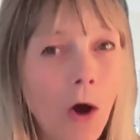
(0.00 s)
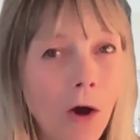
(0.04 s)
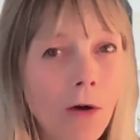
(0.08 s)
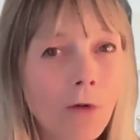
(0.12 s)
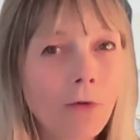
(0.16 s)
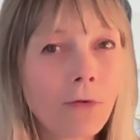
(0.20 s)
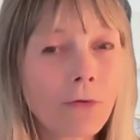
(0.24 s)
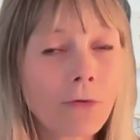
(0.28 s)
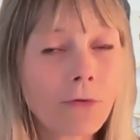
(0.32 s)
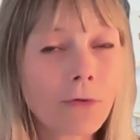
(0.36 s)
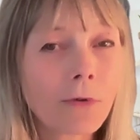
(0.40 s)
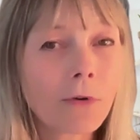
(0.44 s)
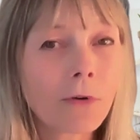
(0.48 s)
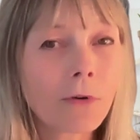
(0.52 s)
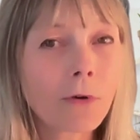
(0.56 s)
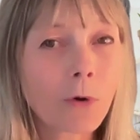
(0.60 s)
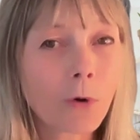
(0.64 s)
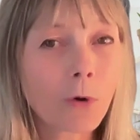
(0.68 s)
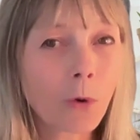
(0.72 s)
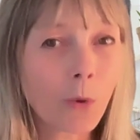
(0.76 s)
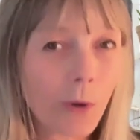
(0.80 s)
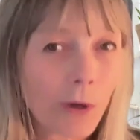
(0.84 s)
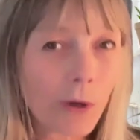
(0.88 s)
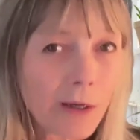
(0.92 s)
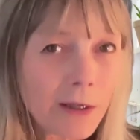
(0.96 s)
off
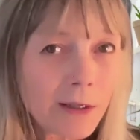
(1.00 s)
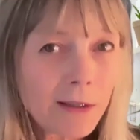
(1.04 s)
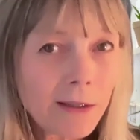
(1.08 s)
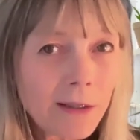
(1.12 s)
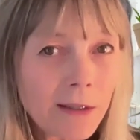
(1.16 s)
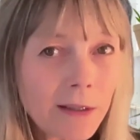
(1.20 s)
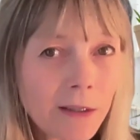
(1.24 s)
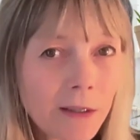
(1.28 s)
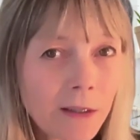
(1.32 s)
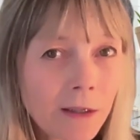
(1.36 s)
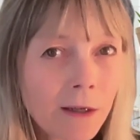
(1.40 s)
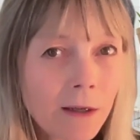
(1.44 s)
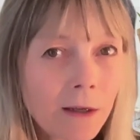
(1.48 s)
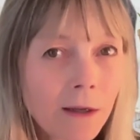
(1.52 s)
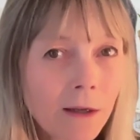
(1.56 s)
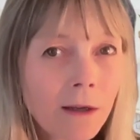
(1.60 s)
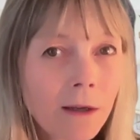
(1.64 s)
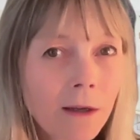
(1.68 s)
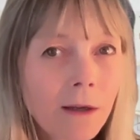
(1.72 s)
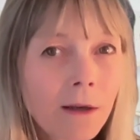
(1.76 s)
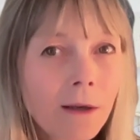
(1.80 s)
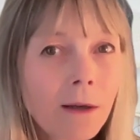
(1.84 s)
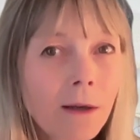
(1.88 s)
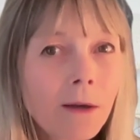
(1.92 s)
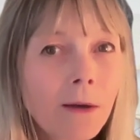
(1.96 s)
quickly,
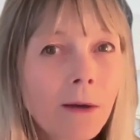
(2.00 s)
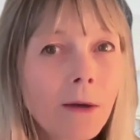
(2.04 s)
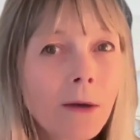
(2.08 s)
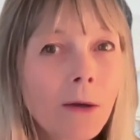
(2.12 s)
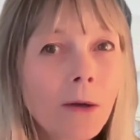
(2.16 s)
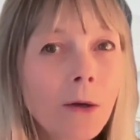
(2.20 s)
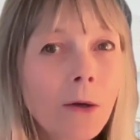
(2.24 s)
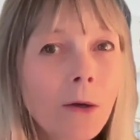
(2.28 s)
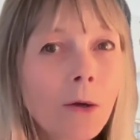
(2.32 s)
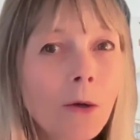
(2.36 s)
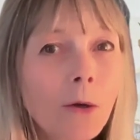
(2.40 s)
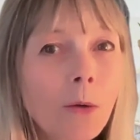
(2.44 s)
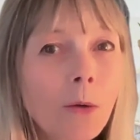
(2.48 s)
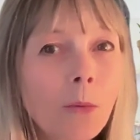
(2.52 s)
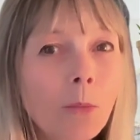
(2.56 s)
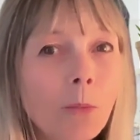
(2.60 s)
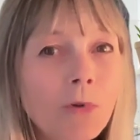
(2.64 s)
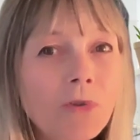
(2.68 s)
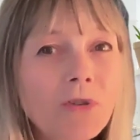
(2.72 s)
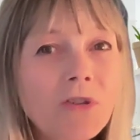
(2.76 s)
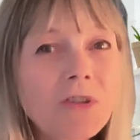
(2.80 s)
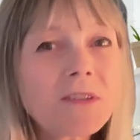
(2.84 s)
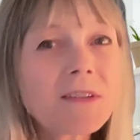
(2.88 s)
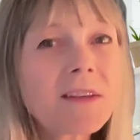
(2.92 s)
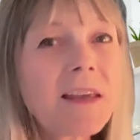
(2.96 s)

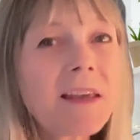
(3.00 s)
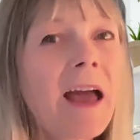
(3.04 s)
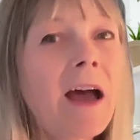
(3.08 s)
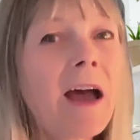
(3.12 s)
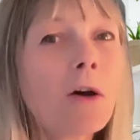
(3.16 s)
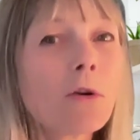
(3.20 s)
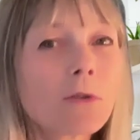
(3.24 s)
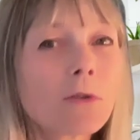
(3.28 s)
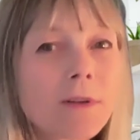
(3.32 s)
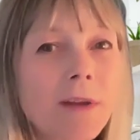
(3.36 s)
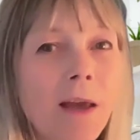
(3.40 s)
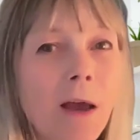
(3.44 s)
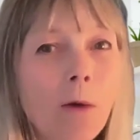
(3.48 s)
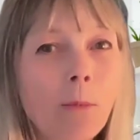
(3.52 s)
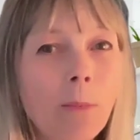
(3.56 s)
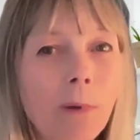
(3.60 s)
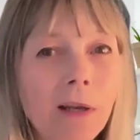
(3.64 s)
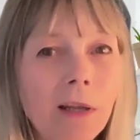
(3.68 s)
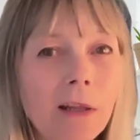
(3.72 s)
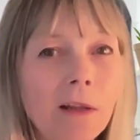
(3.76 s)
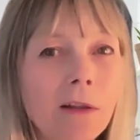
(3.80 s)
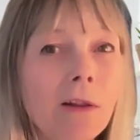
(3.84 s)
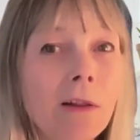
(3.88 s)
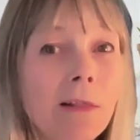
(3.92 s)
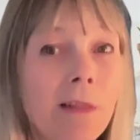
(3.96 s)
but just count how
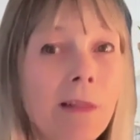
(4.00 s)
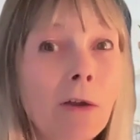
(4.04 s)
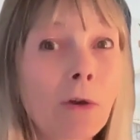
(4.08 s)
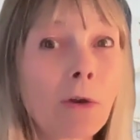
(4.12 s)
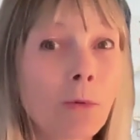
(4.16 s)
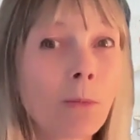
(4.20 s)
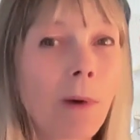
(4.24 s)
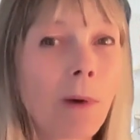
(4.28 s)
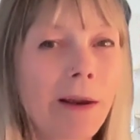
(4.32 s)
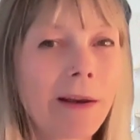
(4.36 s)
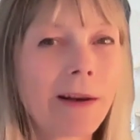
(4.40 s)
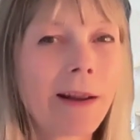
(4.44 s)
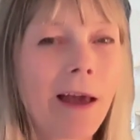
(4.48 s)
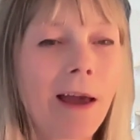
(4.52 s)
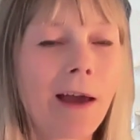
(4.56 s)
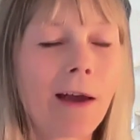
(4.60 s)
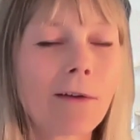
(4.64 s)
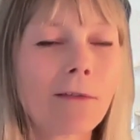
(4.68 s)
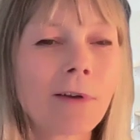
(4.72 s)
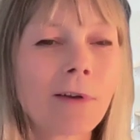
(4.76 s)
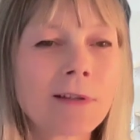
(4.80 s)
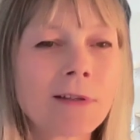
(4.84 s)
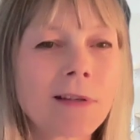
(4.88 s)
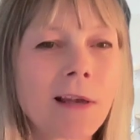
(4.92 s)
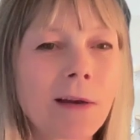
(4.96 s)
many that you might
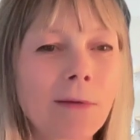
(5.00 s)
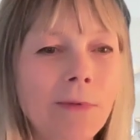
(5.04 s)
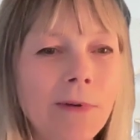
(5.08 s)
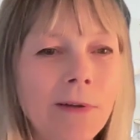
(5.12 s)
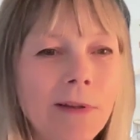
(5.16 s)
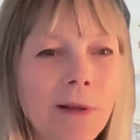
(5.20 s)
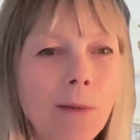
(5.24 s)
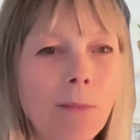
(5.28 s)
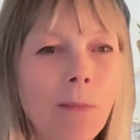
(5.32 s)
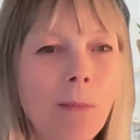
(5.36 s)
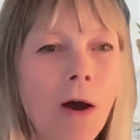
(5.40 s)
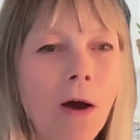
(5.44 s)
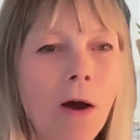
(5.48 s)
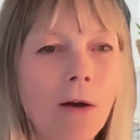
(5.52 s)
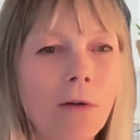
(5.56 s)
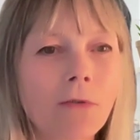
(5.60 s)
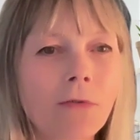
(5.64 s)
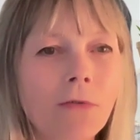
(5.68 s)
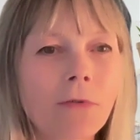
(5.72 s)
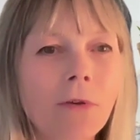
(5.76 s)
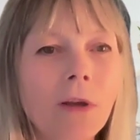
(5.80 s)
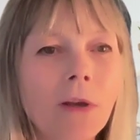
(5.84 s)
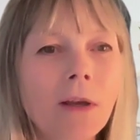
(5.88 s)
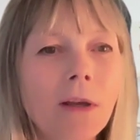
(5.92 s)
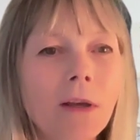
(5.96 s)
have as I read them
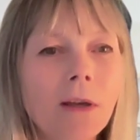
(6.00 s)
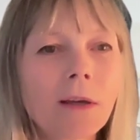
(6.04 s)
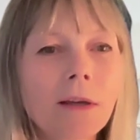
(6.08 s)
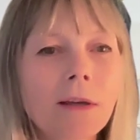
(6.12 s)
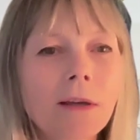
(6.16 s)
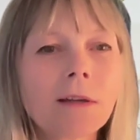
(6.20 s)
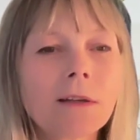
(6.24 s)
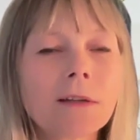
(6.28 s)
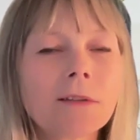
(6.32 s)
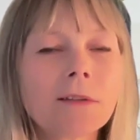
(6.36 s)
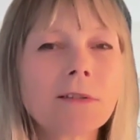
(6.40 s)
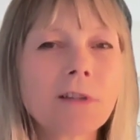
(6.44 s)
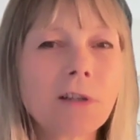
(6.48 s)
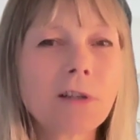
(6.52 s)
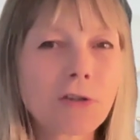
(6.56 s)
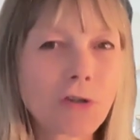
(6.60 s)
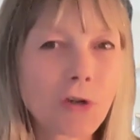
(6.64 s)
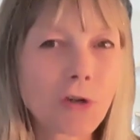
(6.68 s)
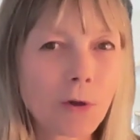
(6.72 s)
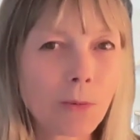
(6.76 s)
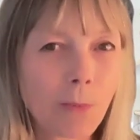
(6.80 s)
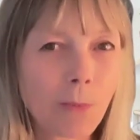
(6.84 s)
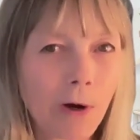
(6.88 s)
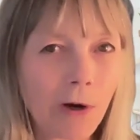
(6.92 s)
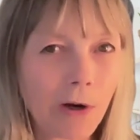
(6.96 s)
off.
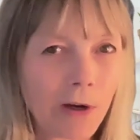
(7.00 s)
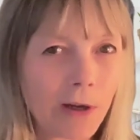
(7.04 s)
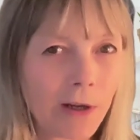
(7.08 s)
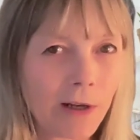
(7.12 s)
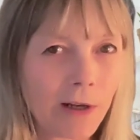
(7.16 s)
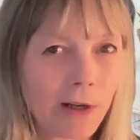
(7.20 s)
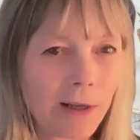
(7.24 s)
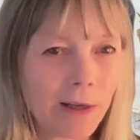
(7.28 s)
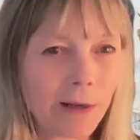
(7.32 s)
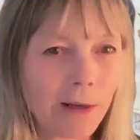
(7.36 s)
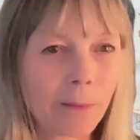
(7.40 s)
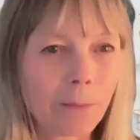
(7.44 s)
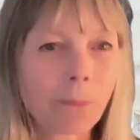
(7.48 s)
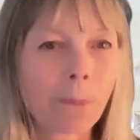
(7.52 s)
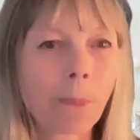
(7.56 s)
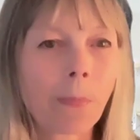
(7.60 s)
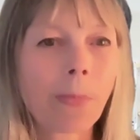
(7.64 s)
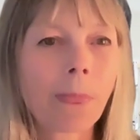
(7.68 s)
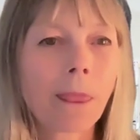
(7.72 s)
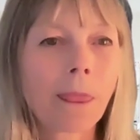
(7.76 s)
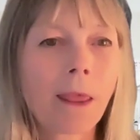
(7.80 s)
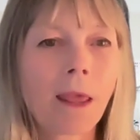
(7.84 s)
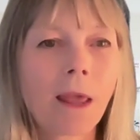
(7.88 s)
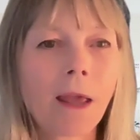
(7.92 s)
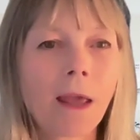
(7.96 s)
Digital marketing,
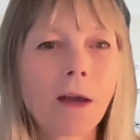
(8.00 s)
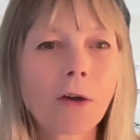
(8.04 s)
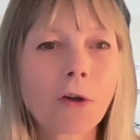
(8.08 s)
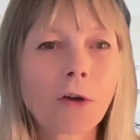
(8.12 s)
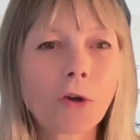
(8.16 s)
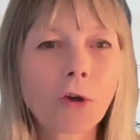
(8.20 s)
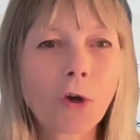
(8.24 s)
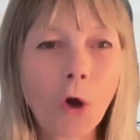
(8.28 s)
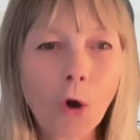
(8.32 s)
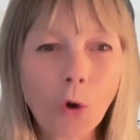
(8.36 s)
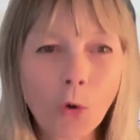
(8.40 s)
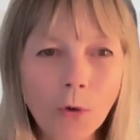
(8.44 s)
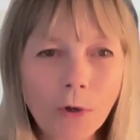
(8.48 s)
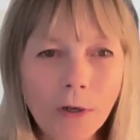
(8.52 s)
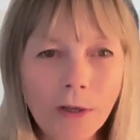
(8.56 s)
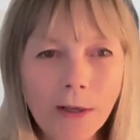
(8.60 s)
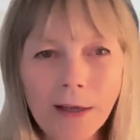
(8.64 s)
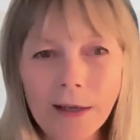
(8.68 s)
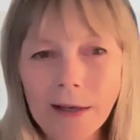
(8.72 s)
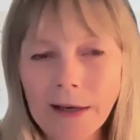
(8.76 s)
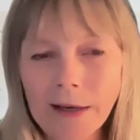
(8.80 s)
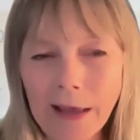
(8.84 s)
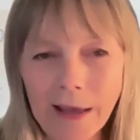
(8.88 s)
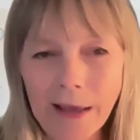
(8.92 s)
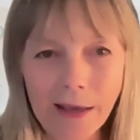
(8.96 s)
coding
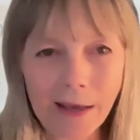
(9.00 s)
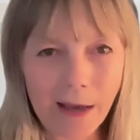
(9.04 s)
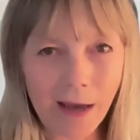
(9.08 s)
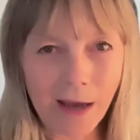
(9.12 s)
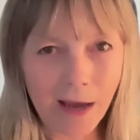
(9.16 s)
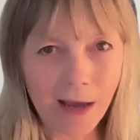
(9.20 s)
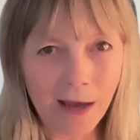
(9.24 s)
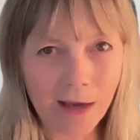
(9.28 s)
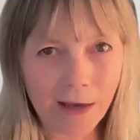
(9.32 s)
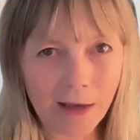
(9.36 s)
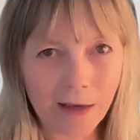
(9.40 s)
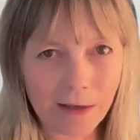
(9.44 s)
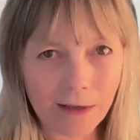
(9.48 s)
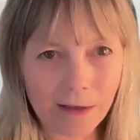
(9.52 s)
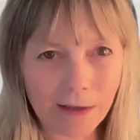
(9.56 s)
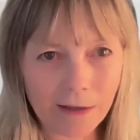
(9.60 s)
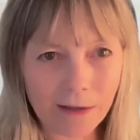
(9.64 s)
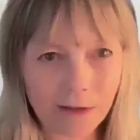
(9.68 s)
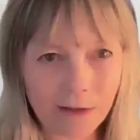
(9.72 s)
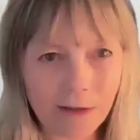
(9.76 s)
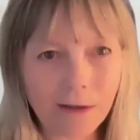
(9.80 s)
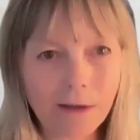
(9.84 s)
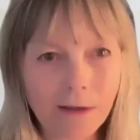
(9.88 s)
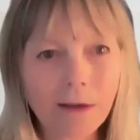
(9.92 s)
and AI,